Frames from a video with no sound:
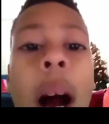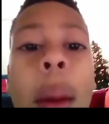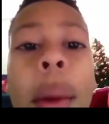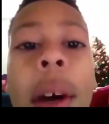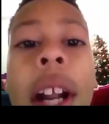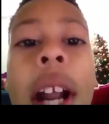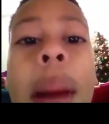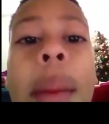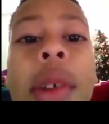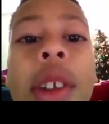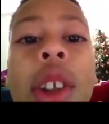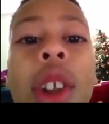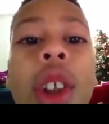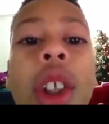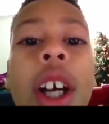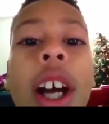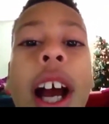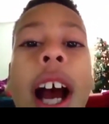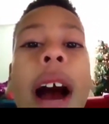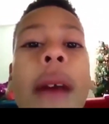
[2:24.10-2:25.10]
Hi, my name is
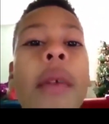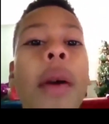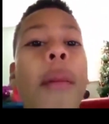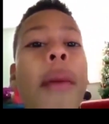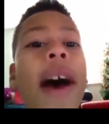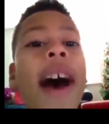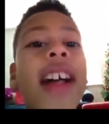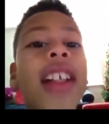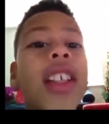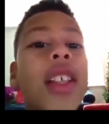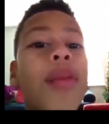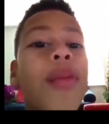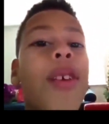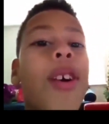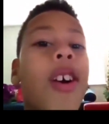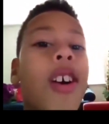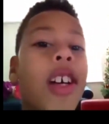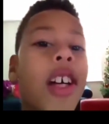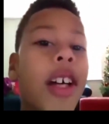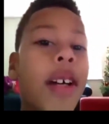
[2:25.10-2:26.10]
Trey. I have a
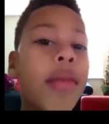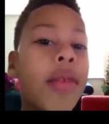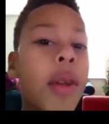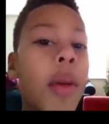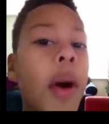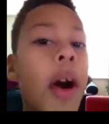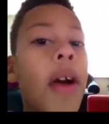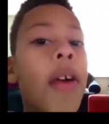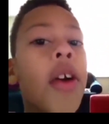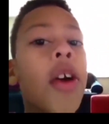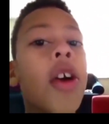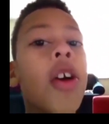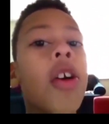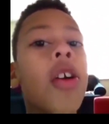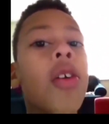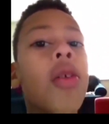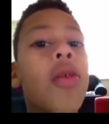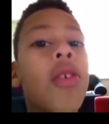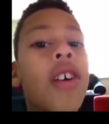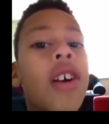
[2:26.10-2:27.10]
basketball game
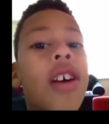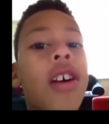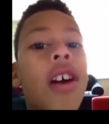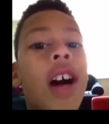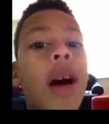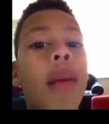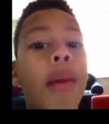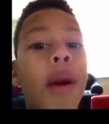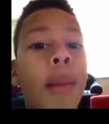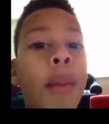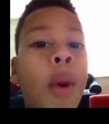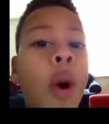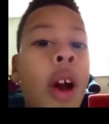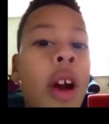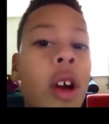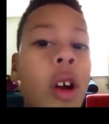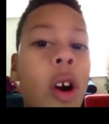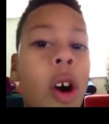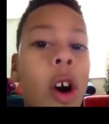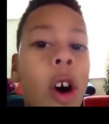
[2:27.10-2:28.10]
tomorrow. Well, I'm a point